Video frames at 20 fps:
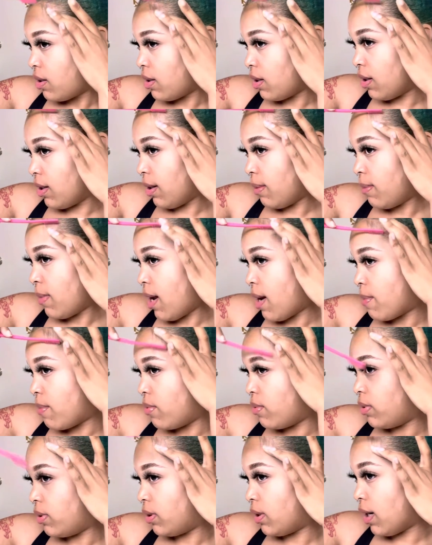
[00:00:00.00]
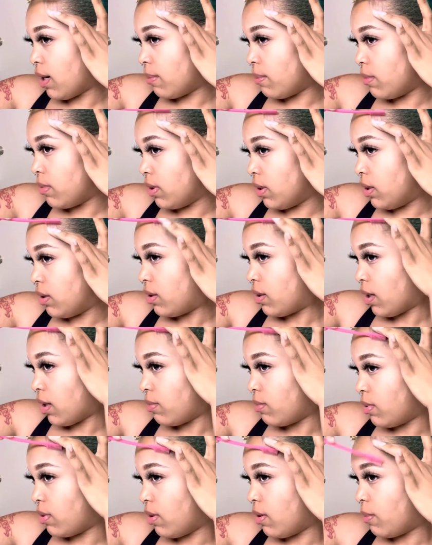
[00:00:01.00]
And I'm not pulling out much.
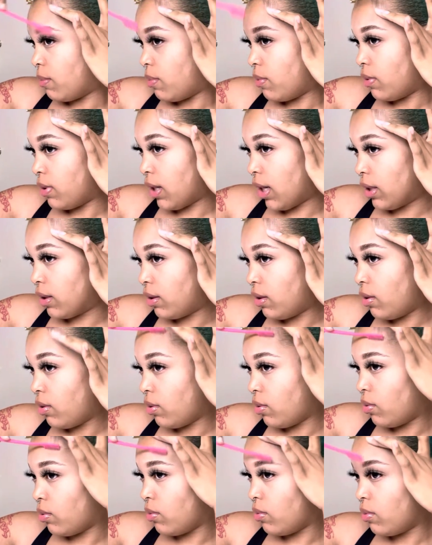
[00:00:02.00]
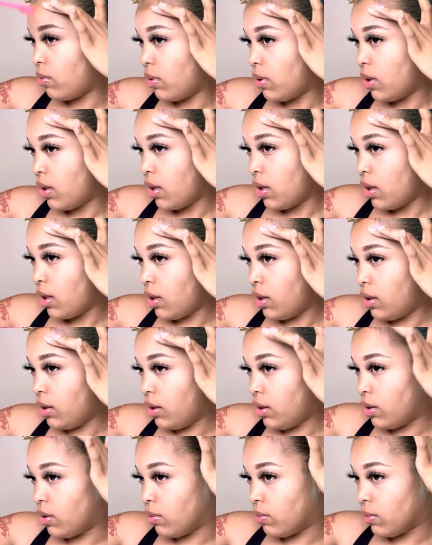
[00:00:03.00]
I'm just gonna pull out two
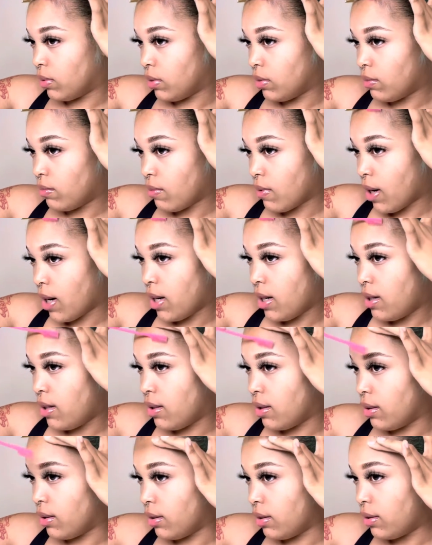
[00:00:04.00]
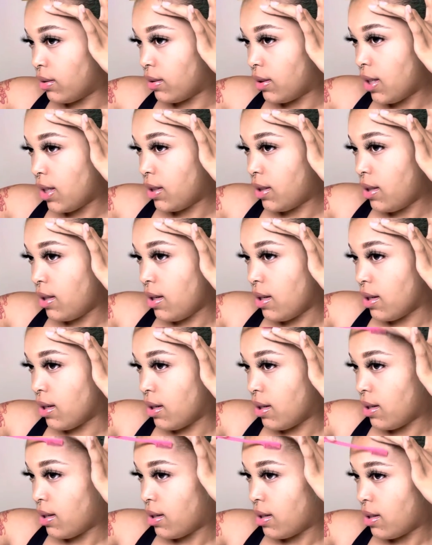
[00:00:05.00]
little ones right here. That's
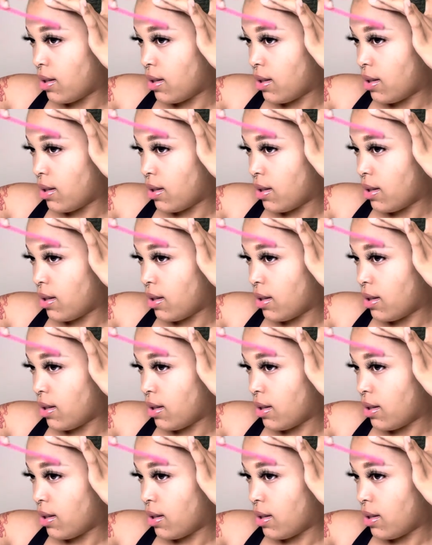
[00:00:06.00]
it.